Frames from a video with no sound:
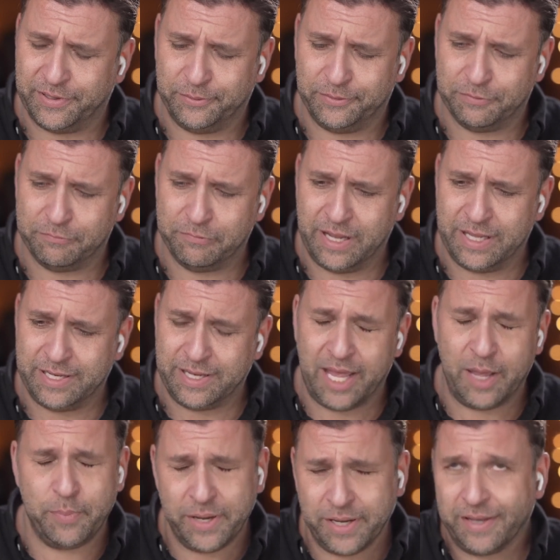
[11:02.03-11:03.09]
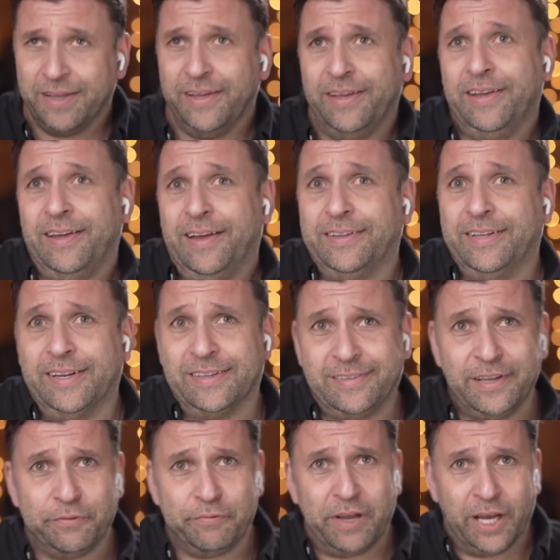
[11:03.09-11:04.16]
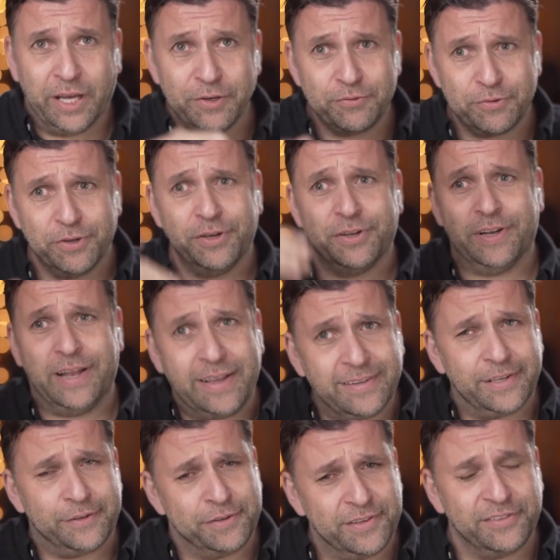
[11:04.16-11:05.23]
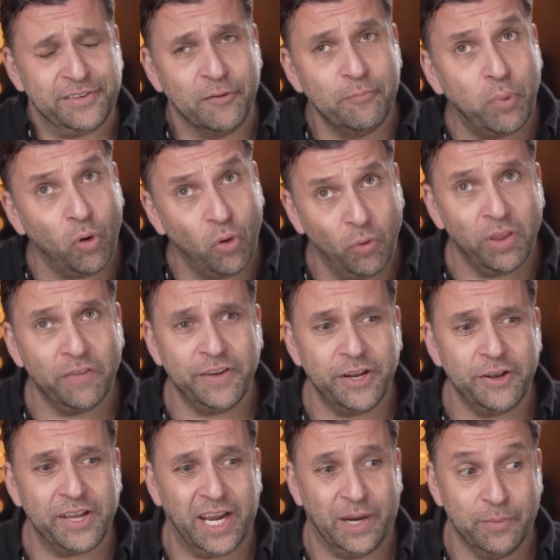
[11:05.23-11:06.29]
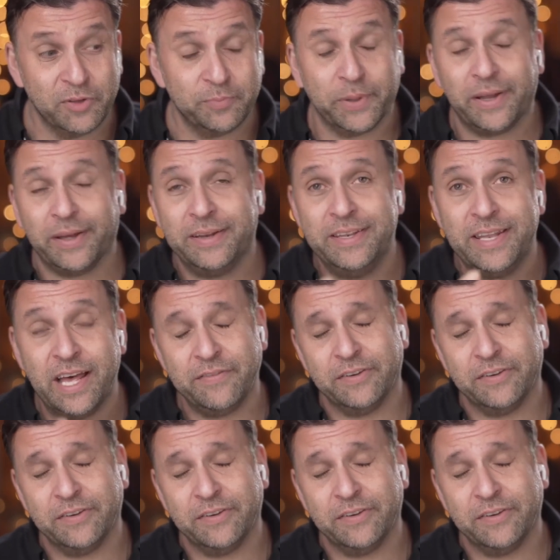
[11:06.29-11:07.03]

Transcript: was it? It was the red Epic, and then a C300, et cetera, et cetera. So I bought all the video cameras, but I